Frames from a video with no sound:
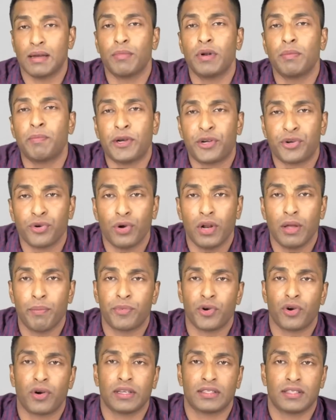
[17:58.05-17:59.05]
For example,
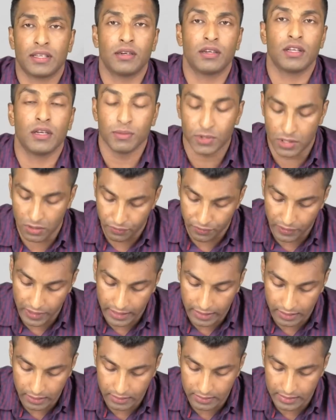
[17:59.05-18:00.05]
petroleum products in
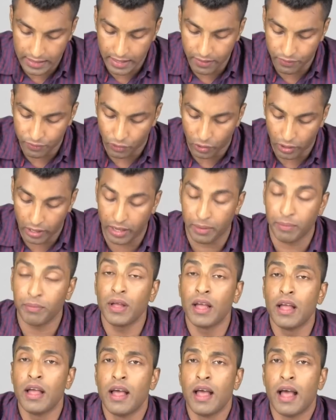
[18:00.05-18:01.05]
terms of liters, right,
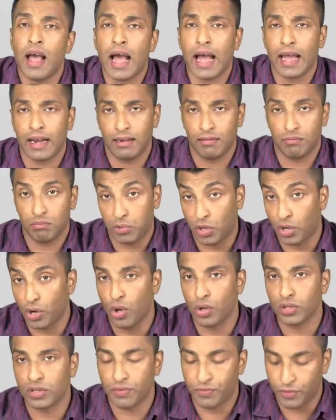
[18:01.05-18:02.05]
volume,
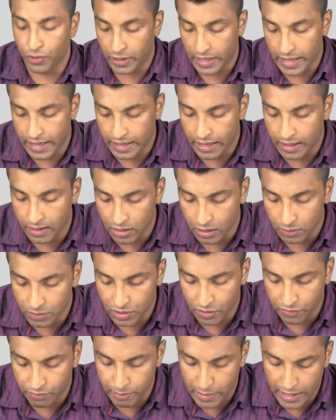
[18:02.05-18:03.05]
and cloth if you
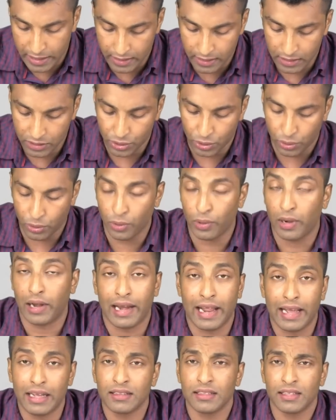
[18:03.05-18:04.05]
take in terms of meters,
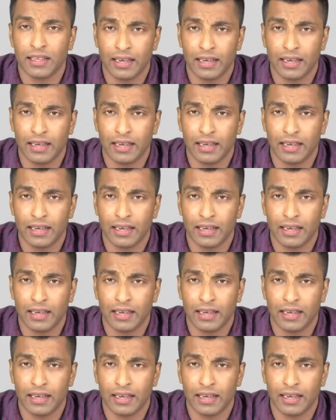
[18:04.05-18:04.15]
so